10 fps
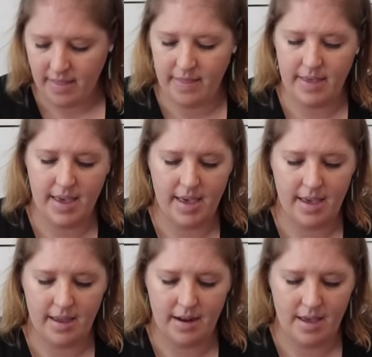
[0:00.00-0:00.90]

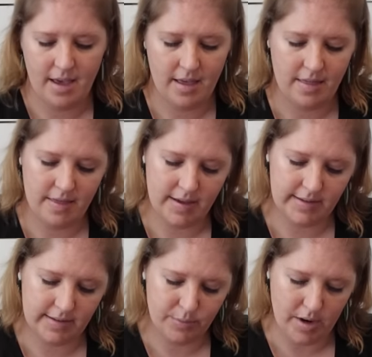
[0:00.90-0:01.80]
Then
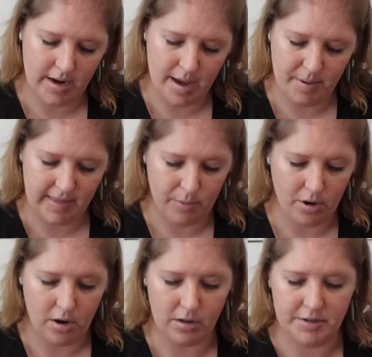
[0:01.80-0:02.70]
this one, I bet they
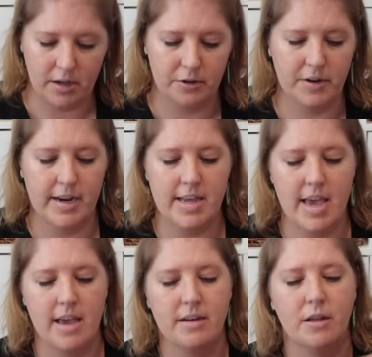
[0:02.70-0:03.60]
were all
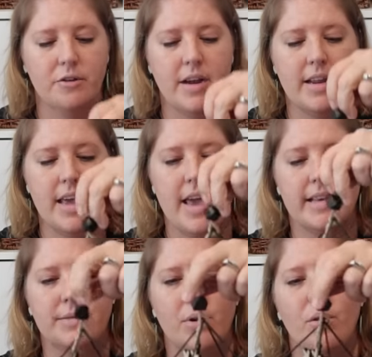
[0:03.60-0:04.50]
$1.98, $1.98
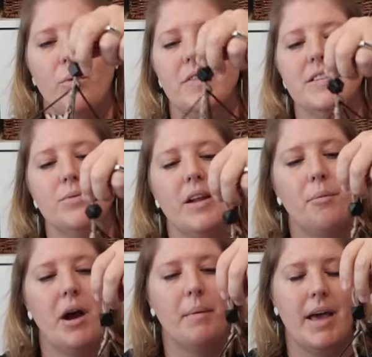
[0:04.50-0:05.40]
as well. Well, this one
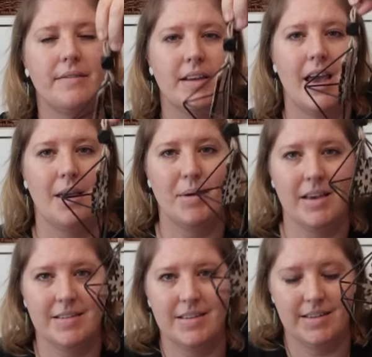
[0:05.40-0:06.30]
I'll probably have to hang
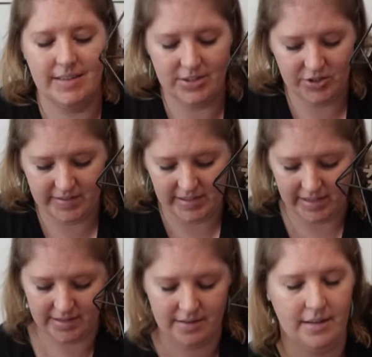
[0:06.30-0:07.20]
because it doesn't just
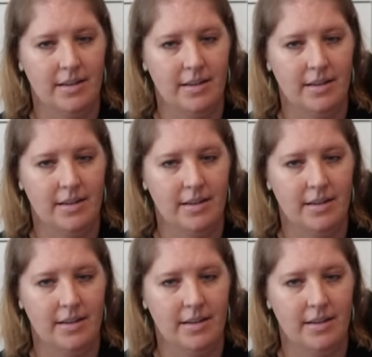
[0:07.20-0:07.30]
sit.